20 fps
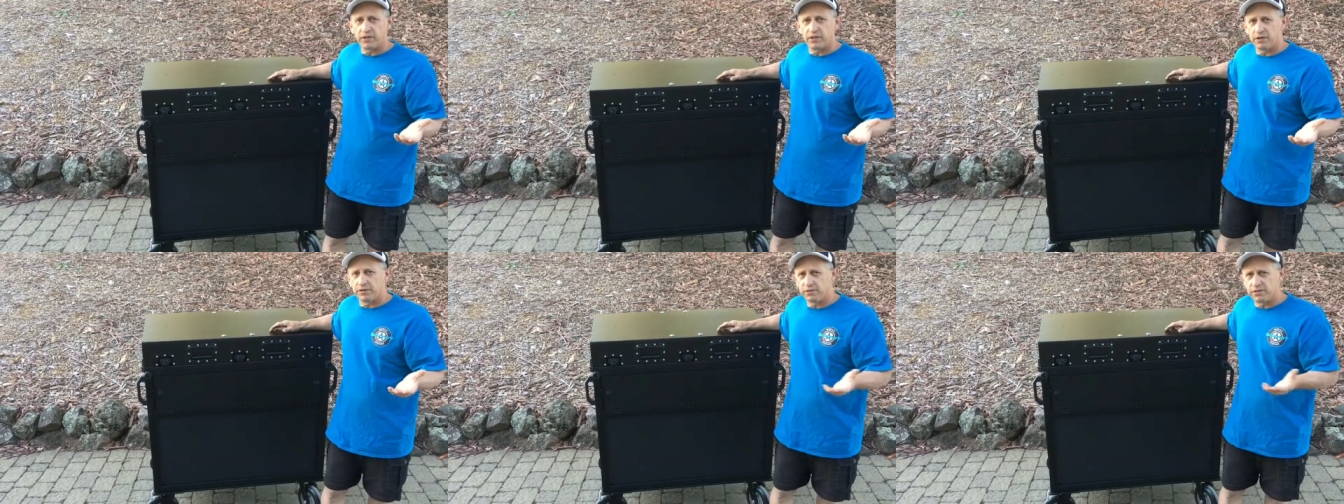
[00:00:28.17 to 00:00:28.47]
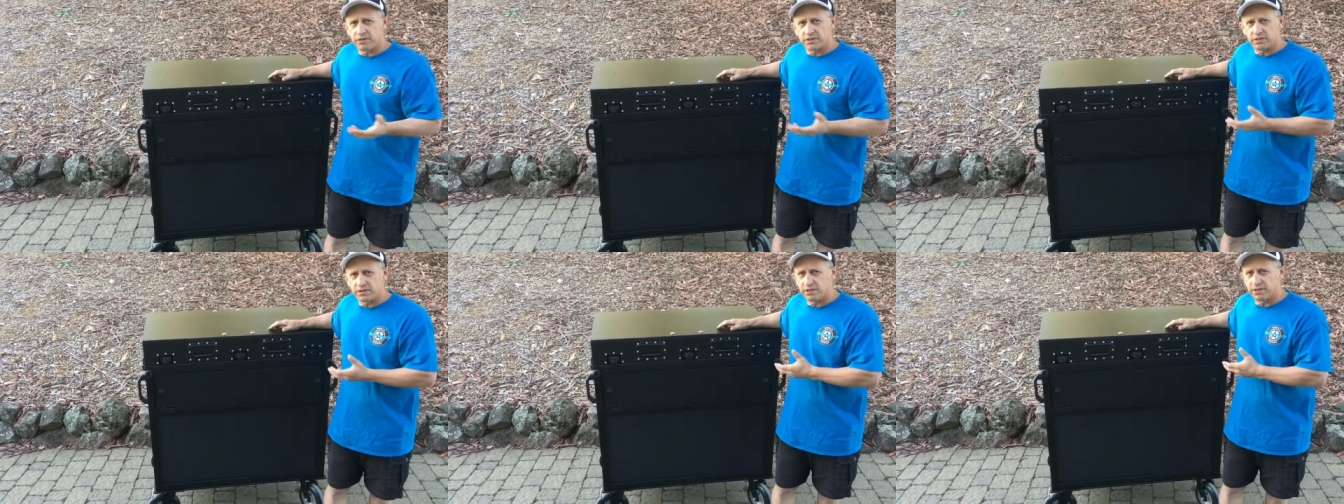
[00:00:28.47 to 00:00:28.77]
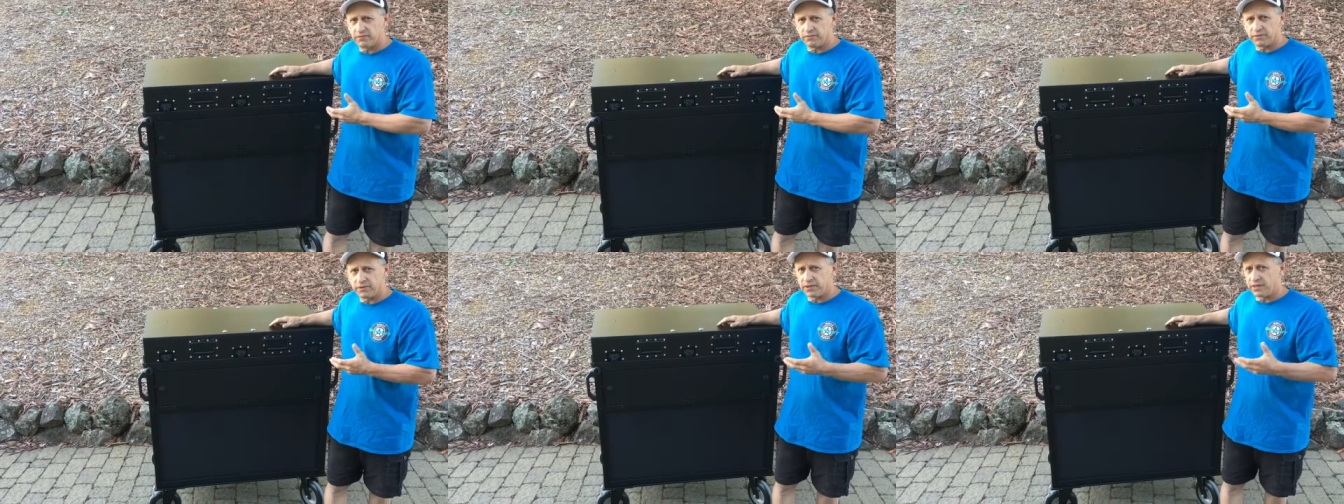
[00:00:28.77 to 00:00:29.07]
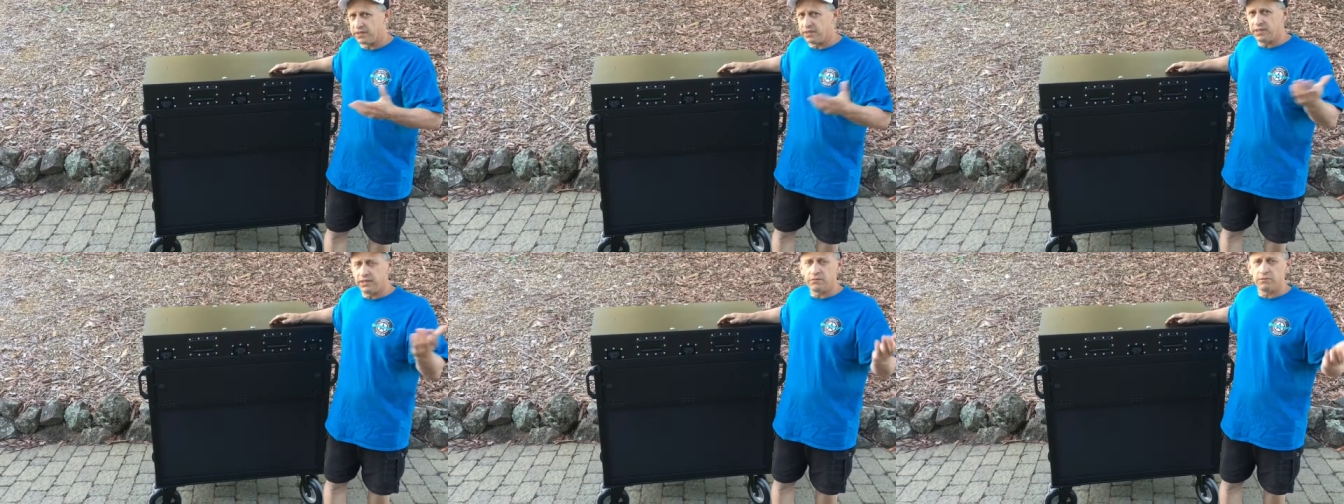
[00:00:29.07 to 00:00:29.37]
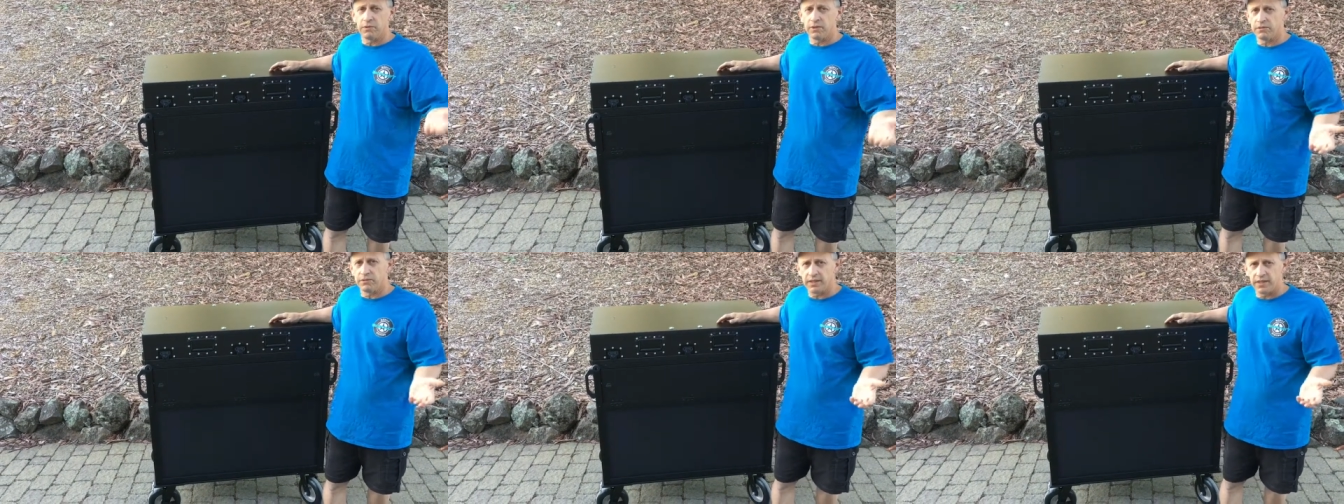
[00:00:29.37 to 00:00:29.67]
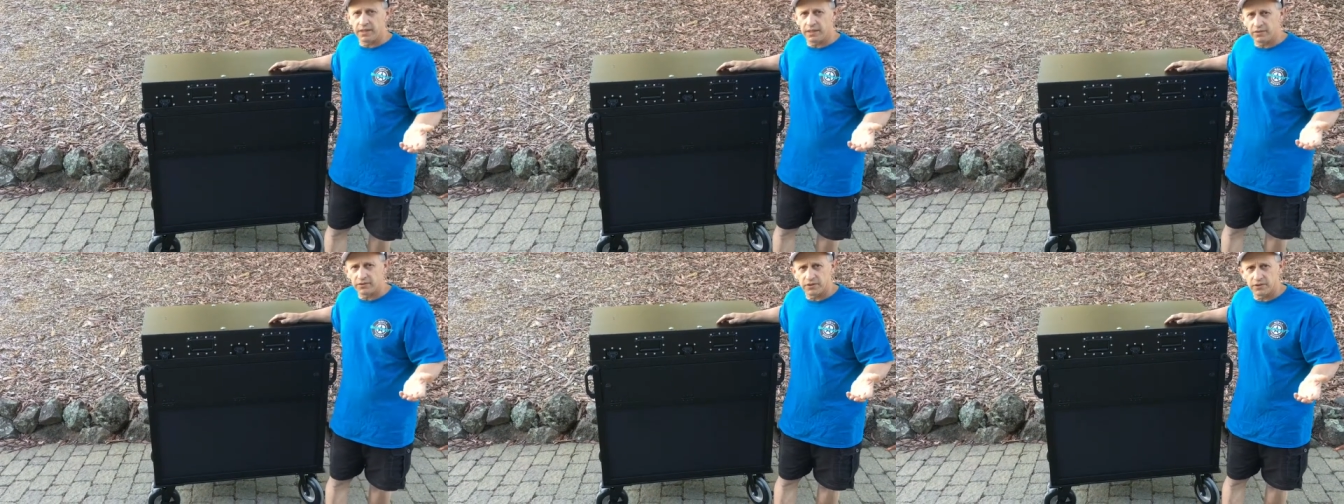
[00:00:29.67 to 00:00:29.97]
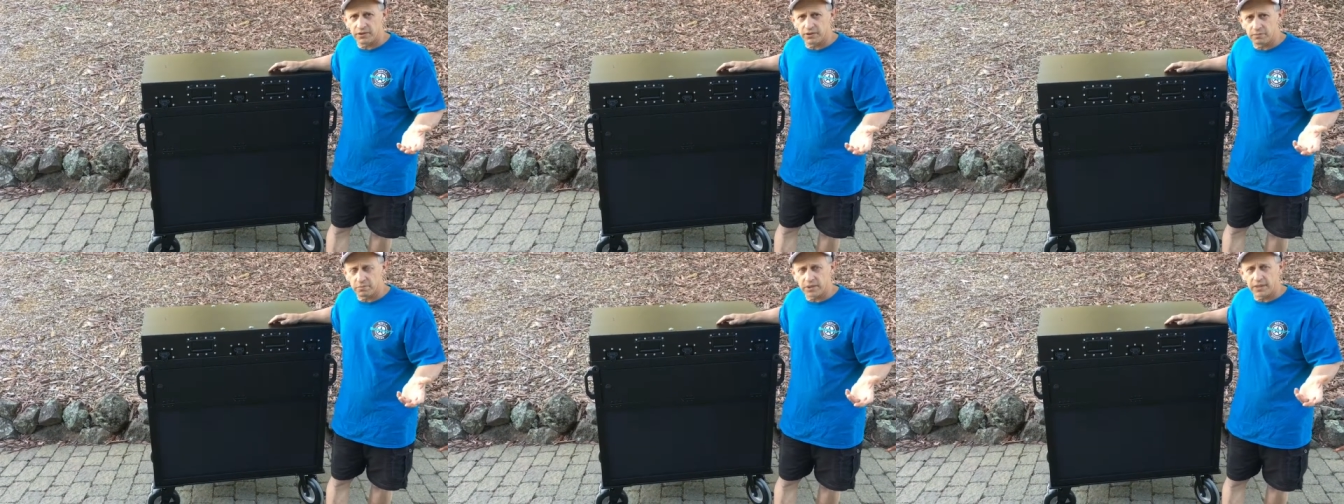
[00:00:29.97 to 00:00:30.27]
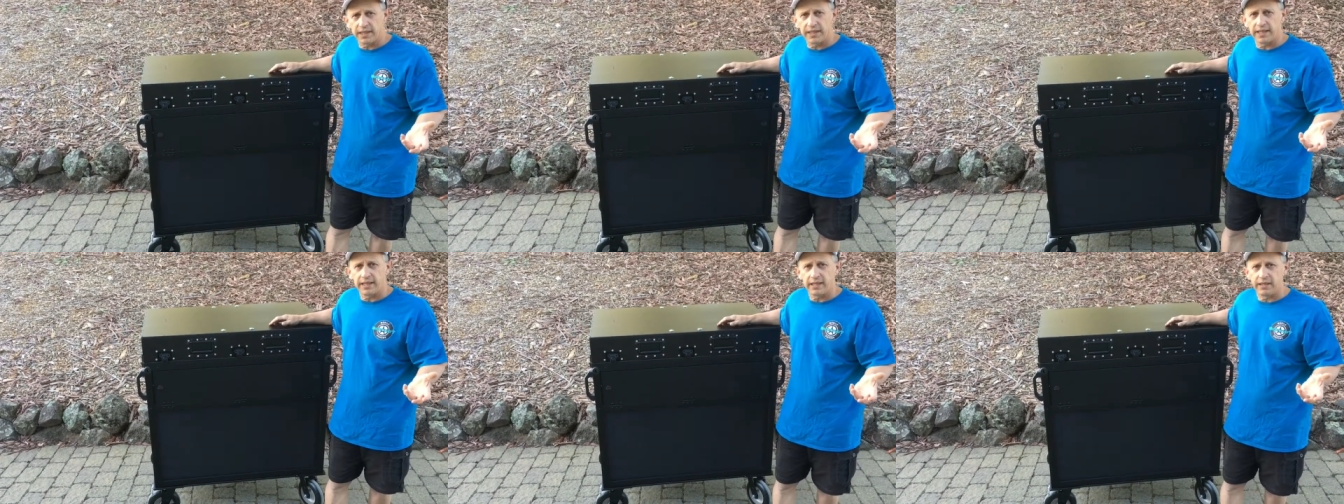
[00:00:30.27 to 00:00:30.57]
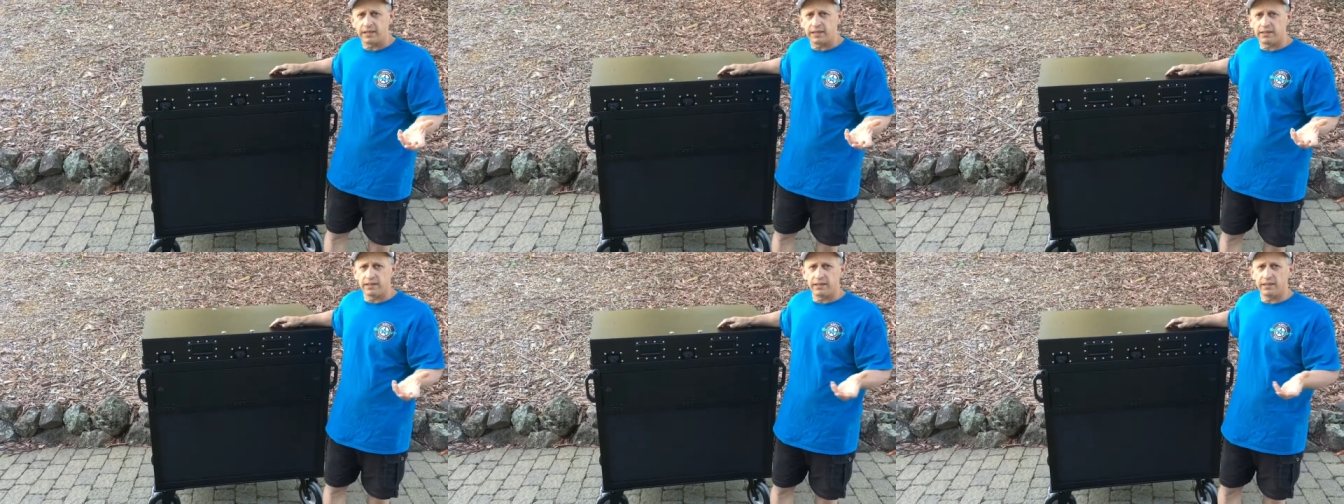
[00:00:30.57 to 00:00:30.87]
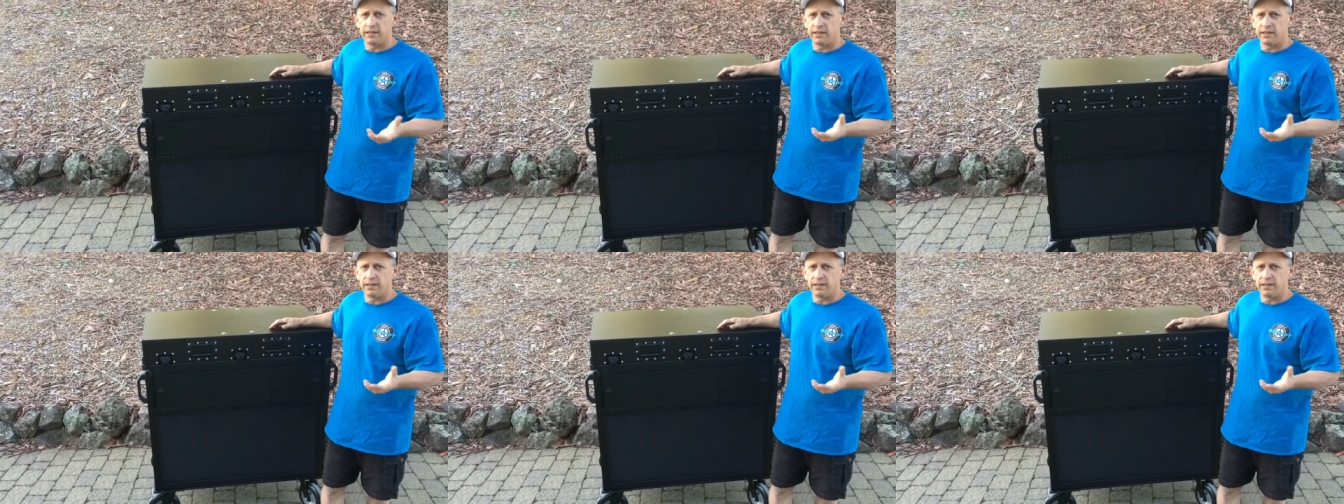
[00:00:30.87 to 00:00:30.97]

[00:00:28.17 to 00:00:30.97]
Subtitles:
cart that's different than any road case on the planet,